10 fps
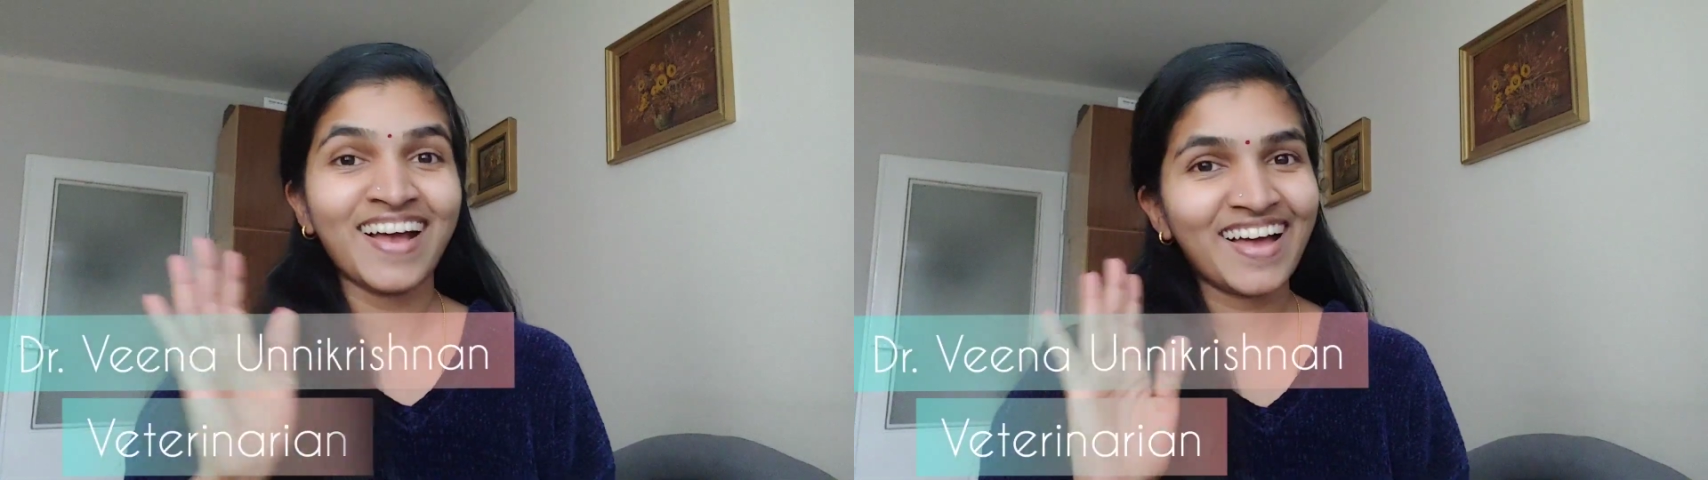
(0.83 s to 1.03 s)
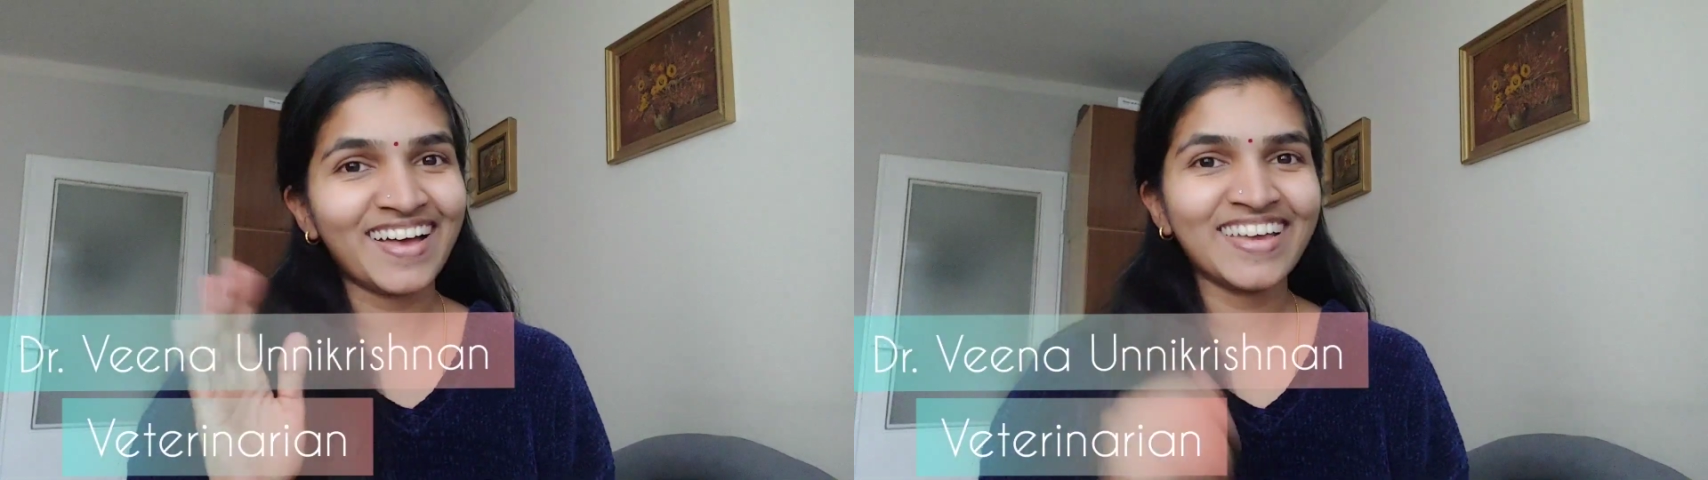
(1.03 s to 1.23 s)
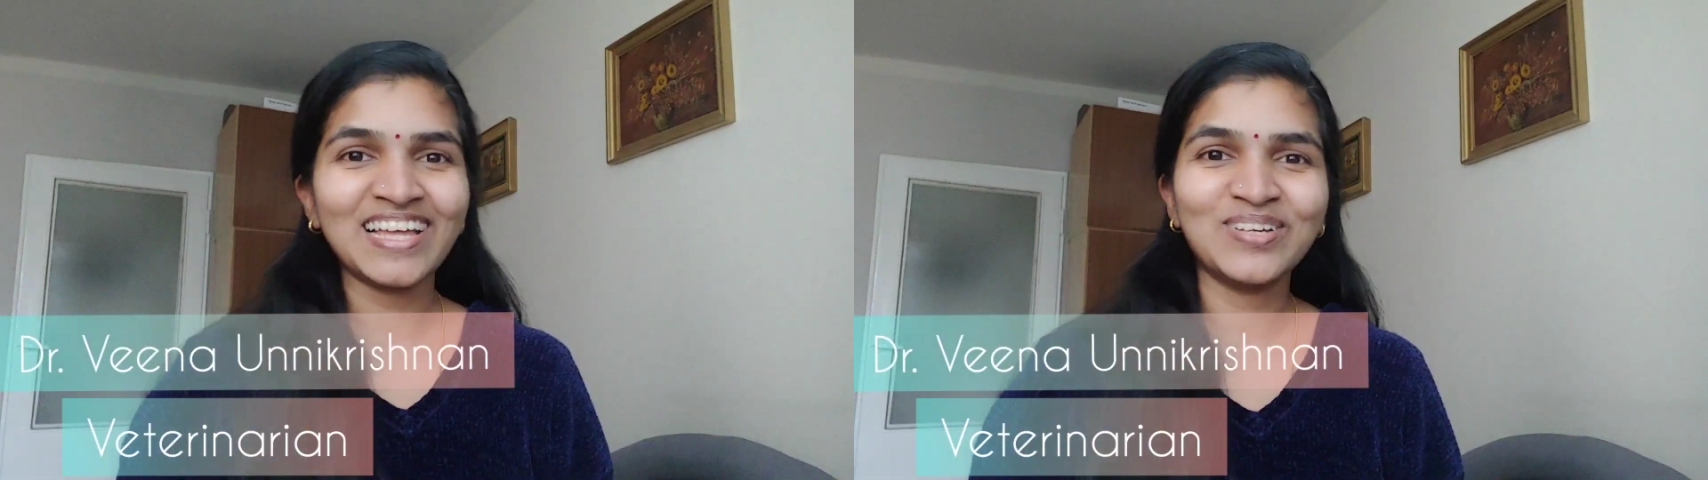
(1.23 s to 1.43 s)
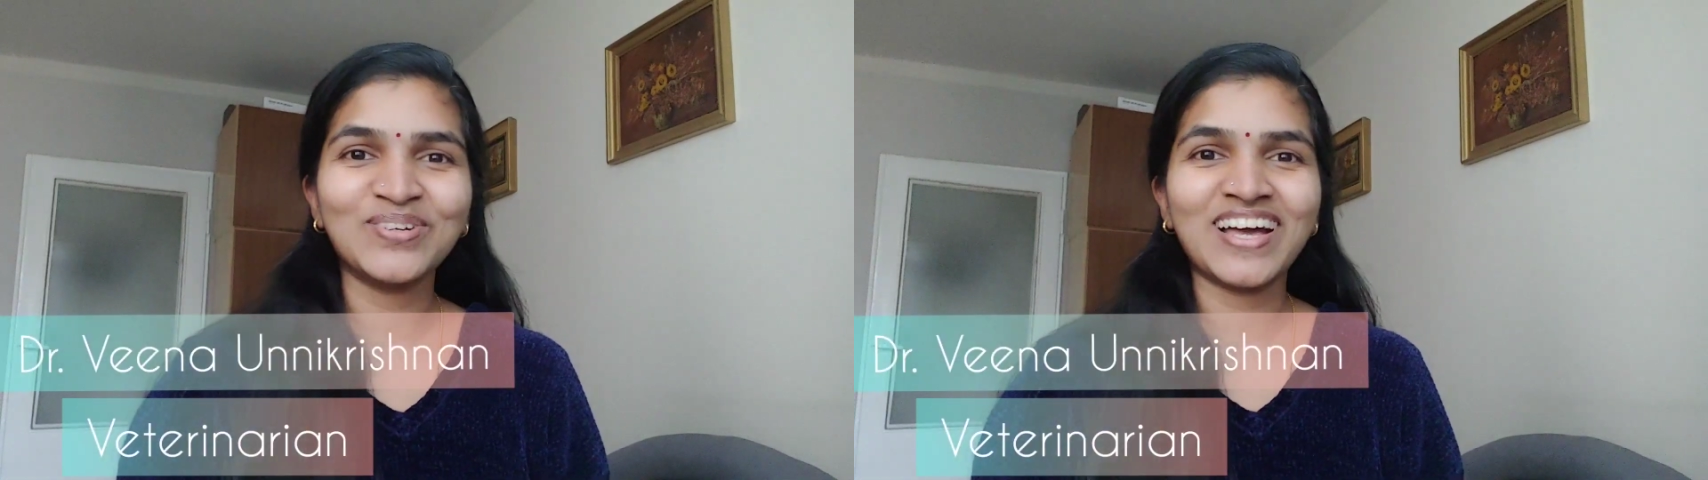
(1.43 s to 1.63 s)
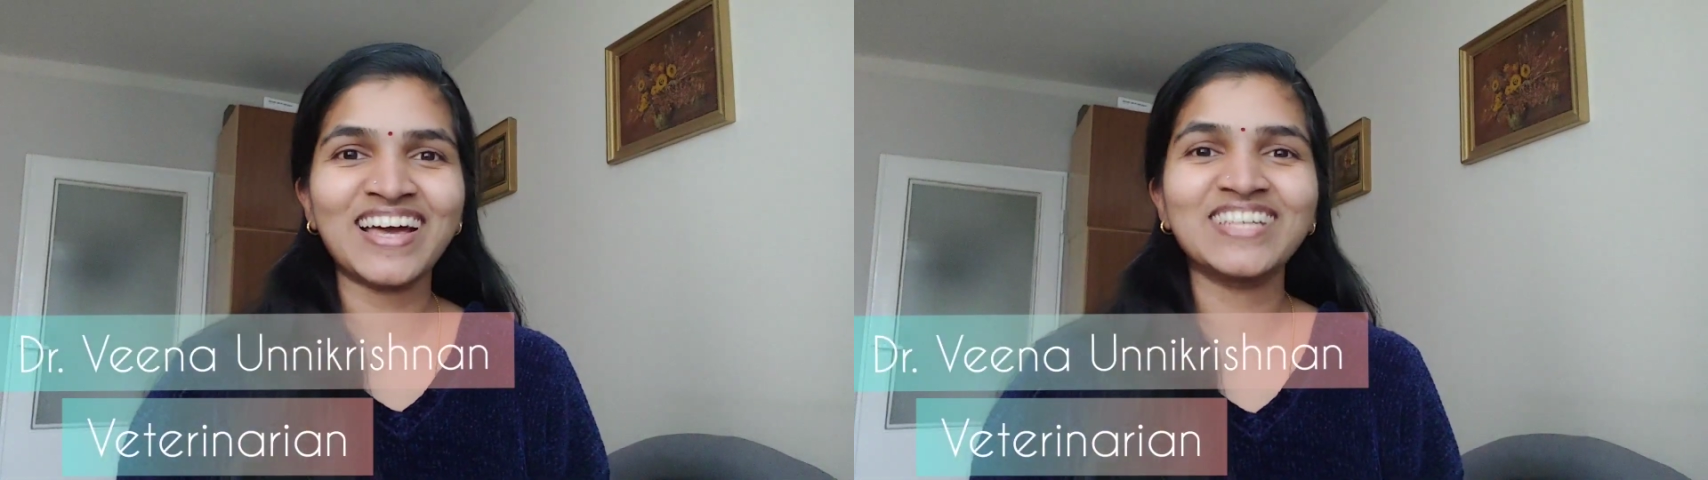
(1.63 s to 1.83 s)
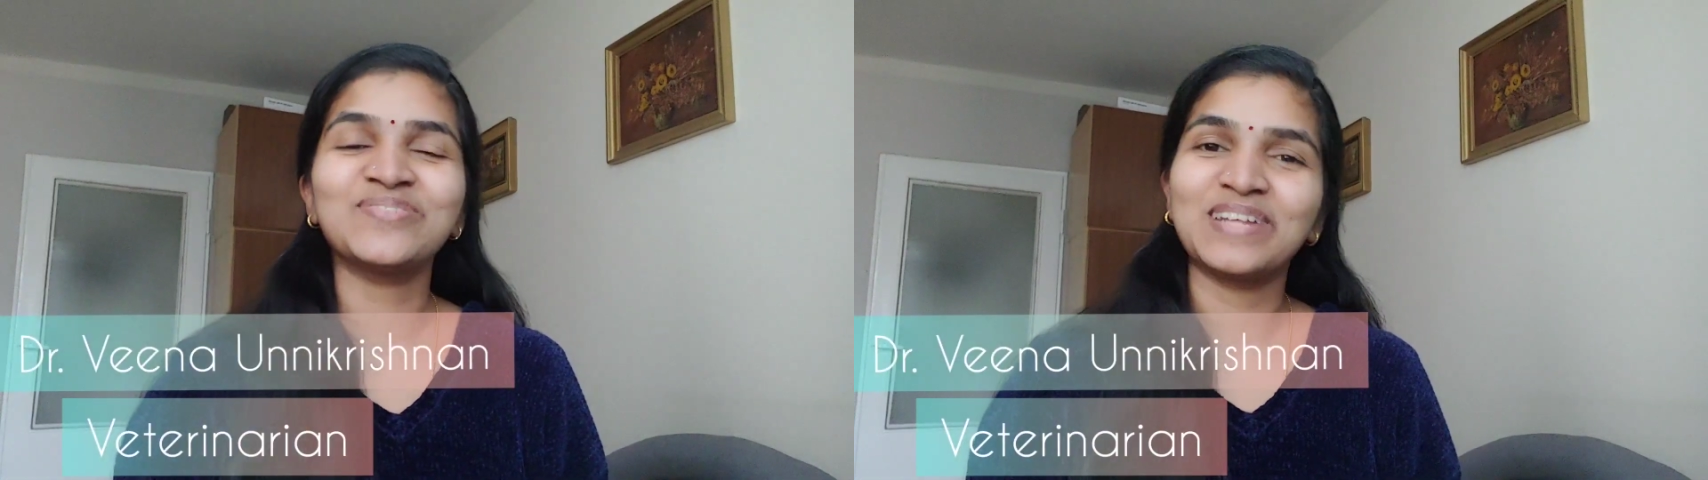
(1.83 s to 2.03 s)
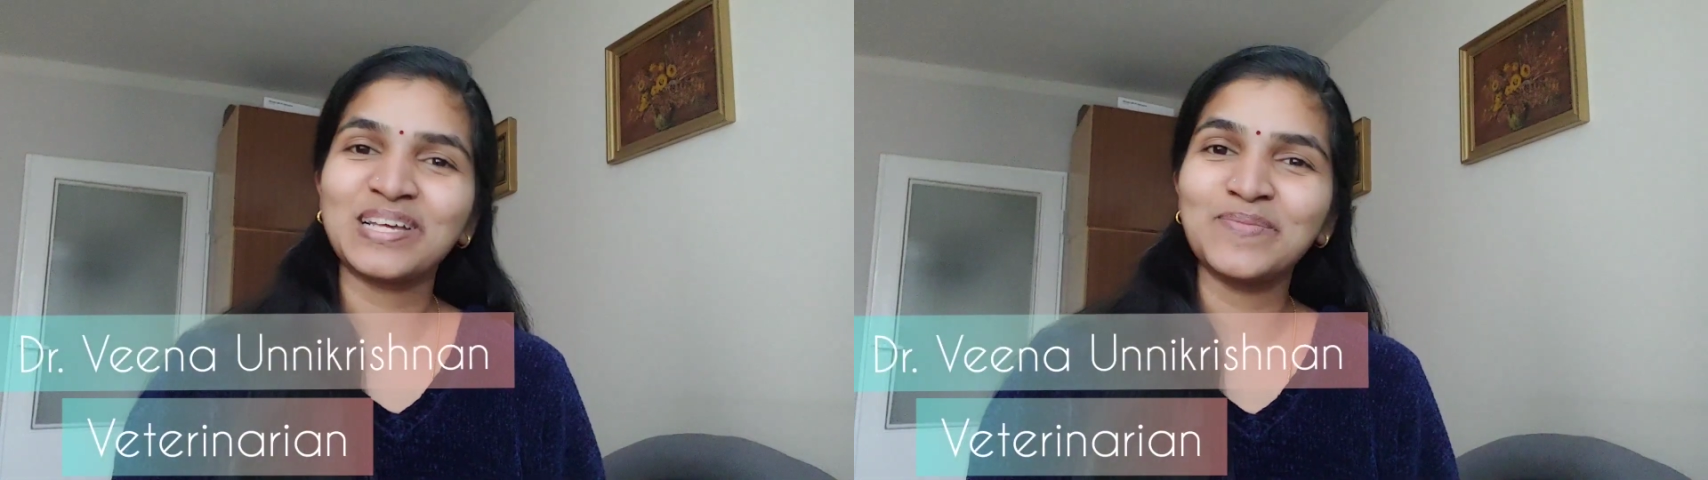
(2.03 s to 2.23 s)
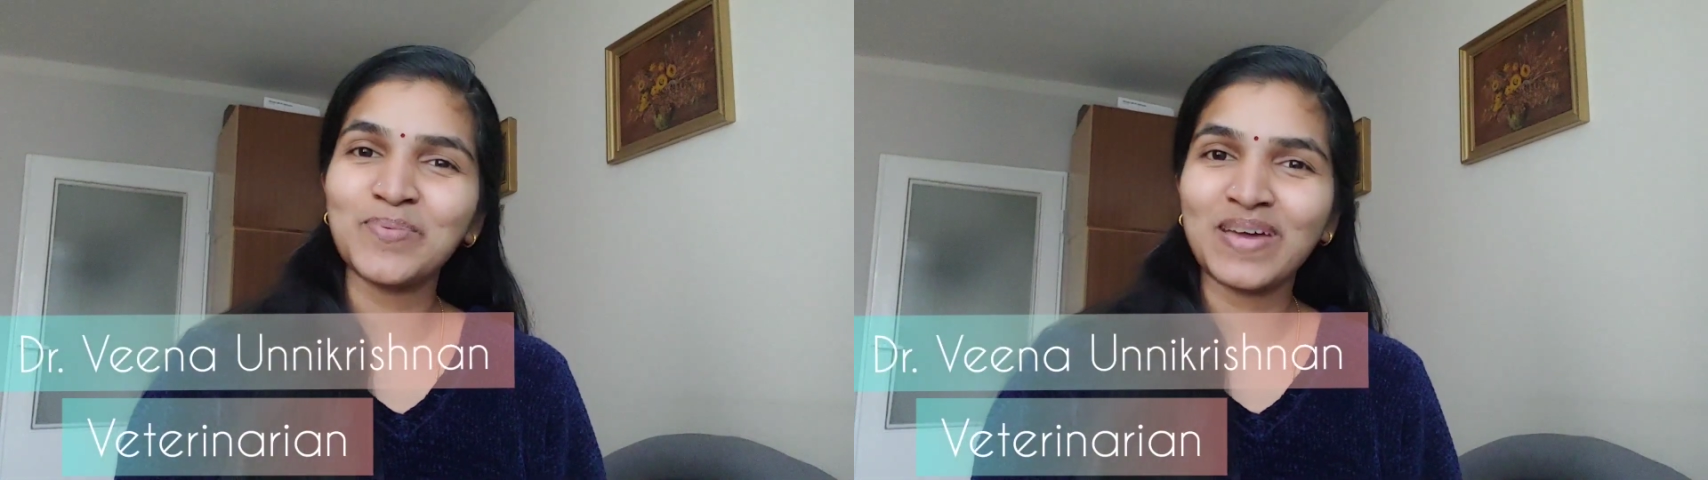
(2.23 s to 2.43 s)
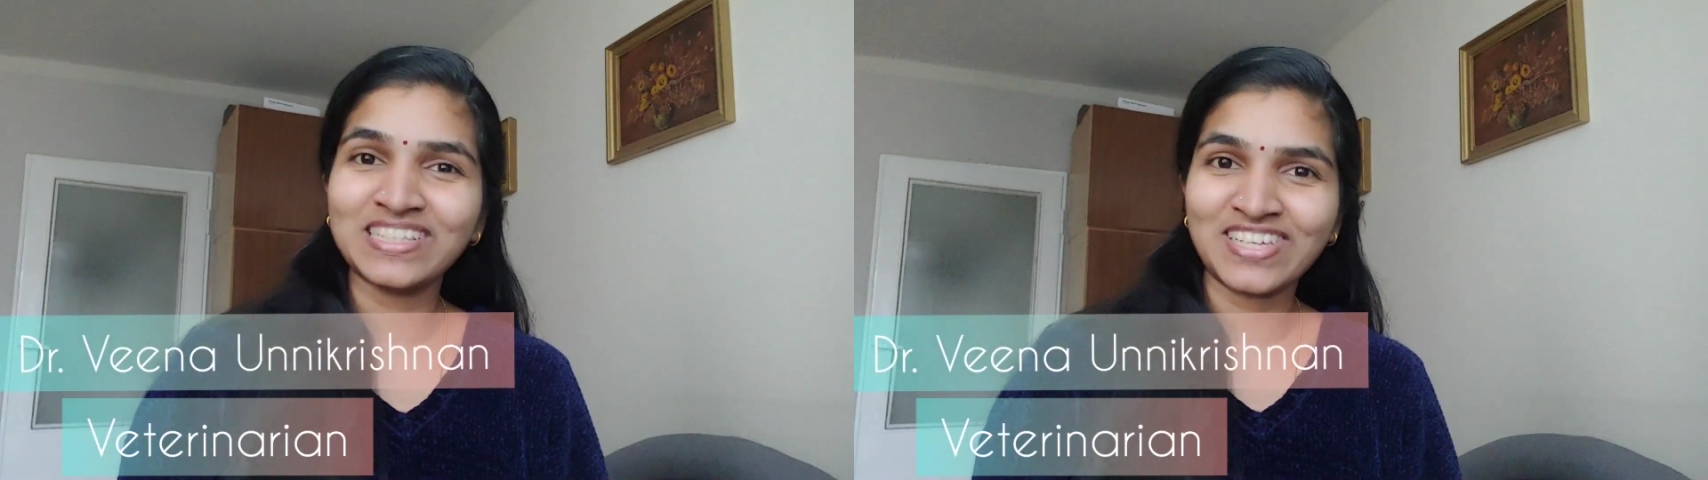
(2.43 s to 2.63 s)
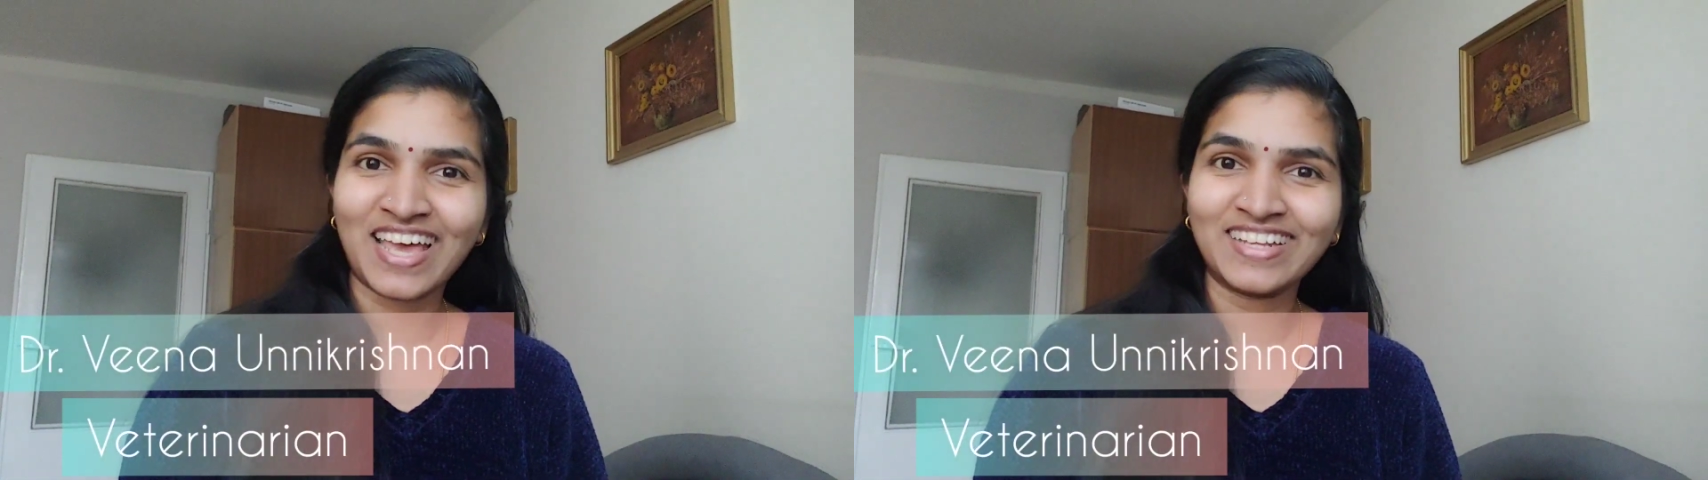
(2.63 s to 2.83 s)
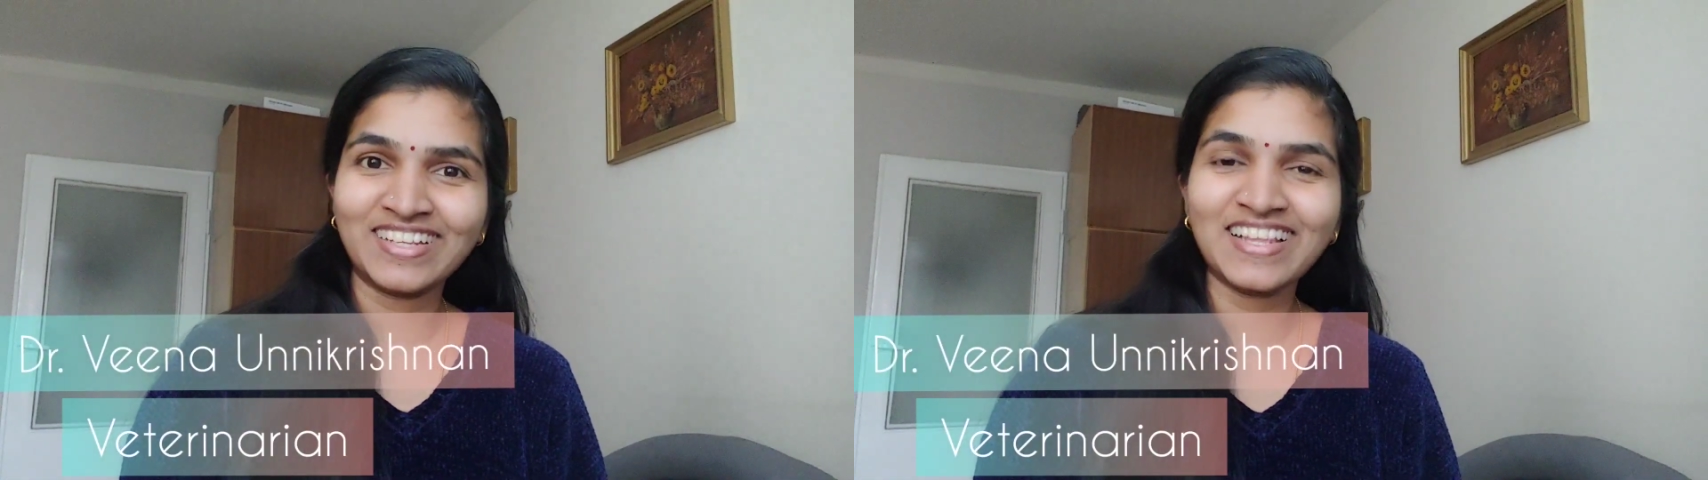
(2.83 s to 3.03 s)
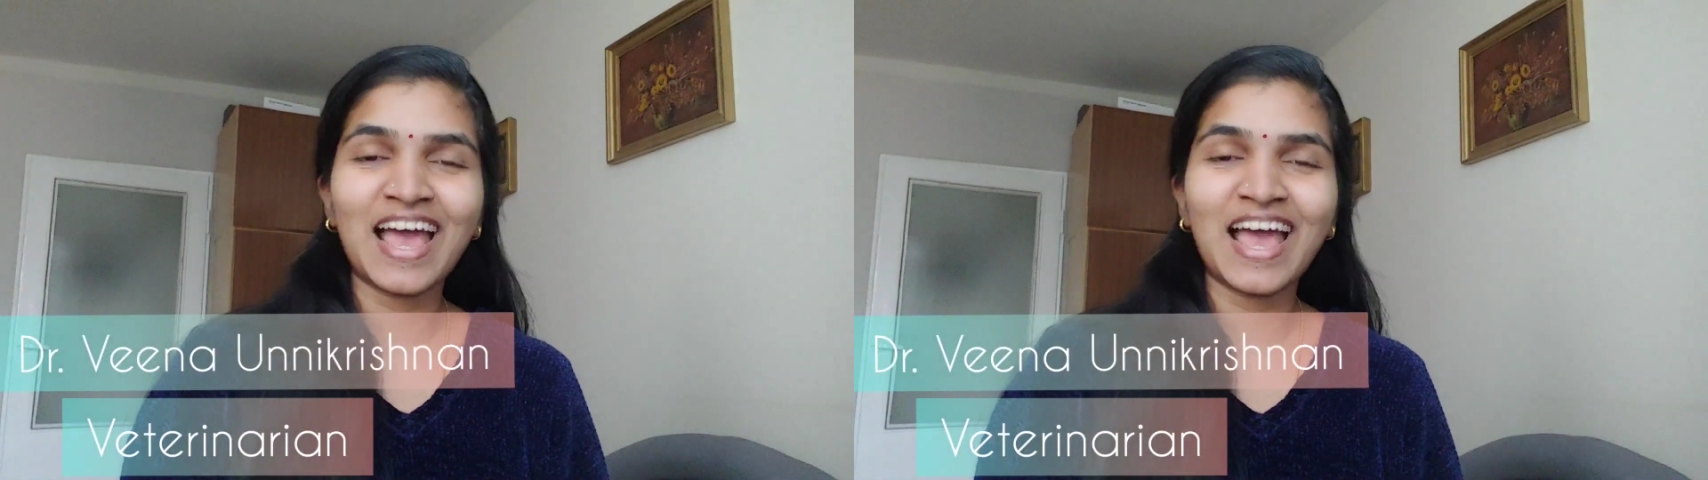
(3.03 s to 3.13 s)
Hi, hello guys, welcome to my channel.